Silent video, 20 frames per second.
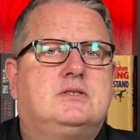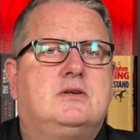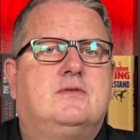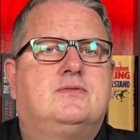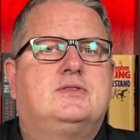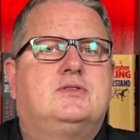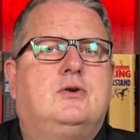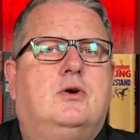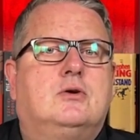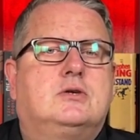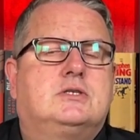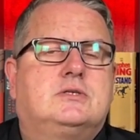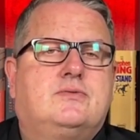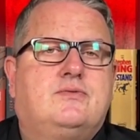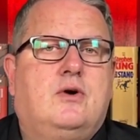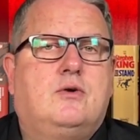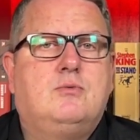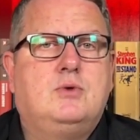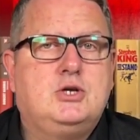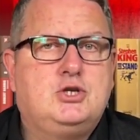of stocks
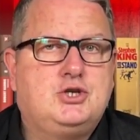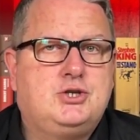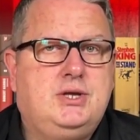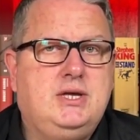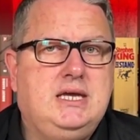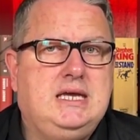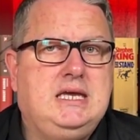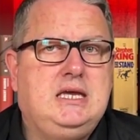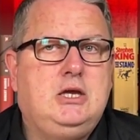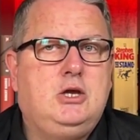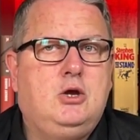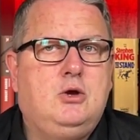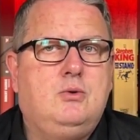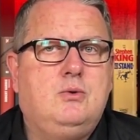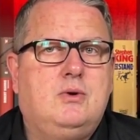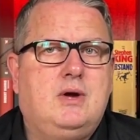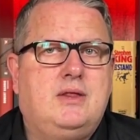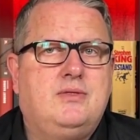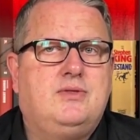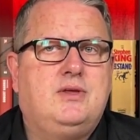for which the EU
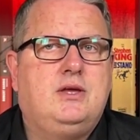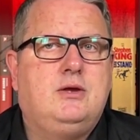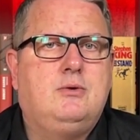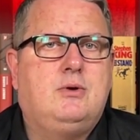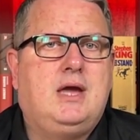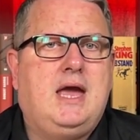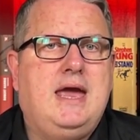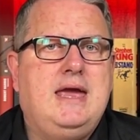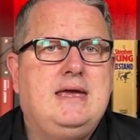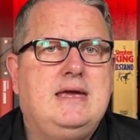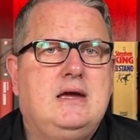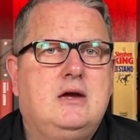and the UK